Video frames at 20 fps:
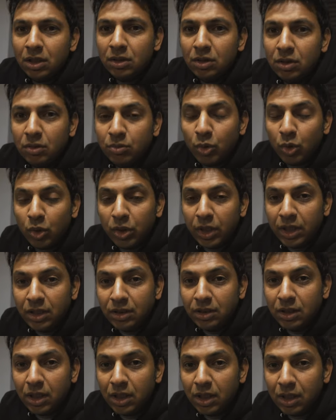Good
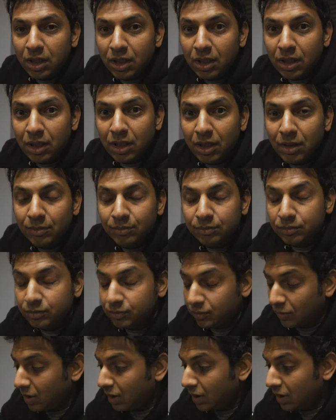morning. Um,
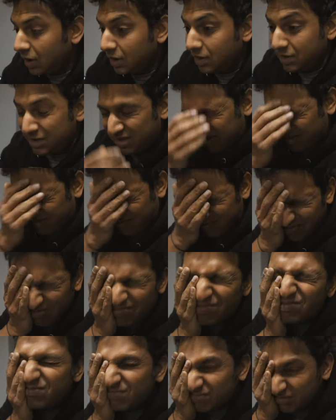it's
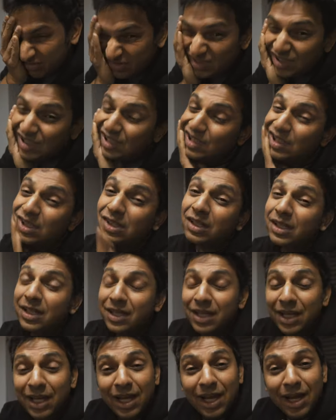three
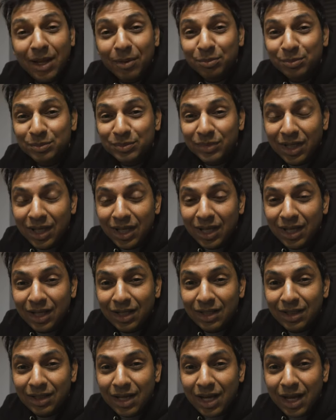thirty A M
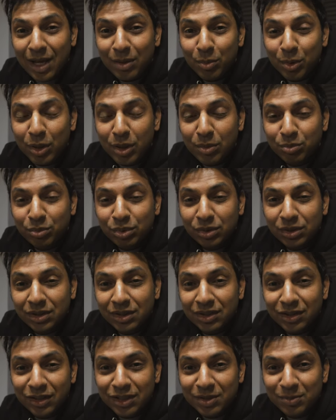and I'm up.
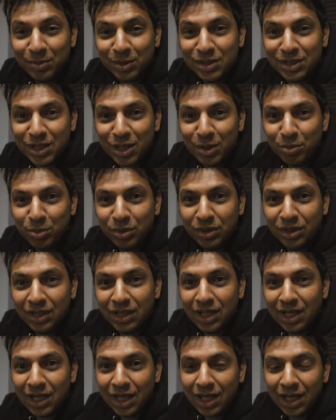Reshma's up,
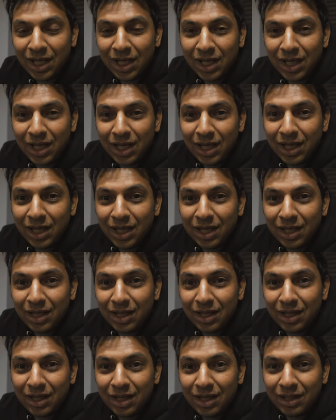
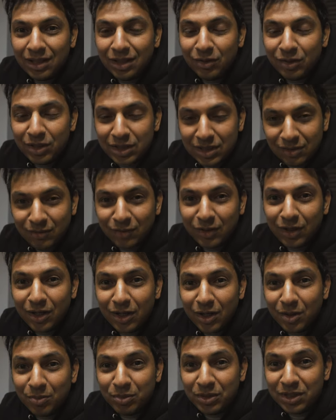and the reason we are
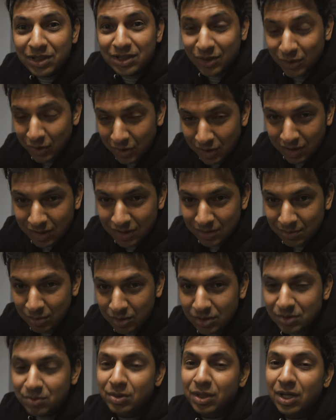up this early is
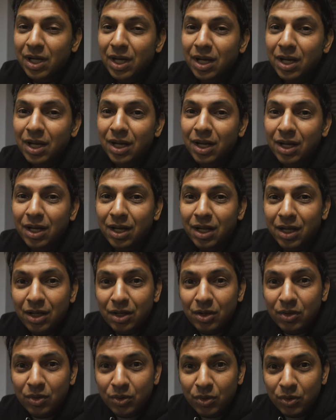because we gotta
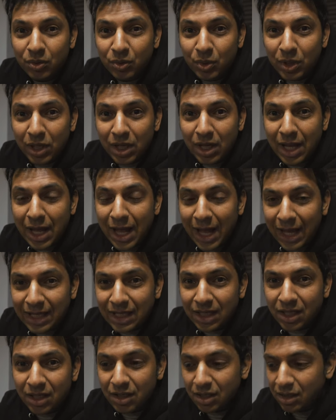go to a
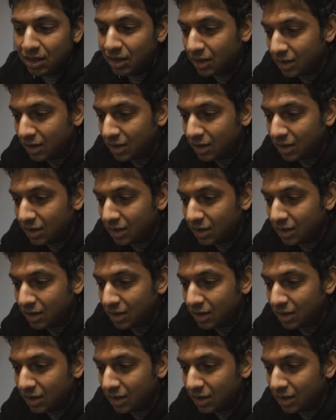hike.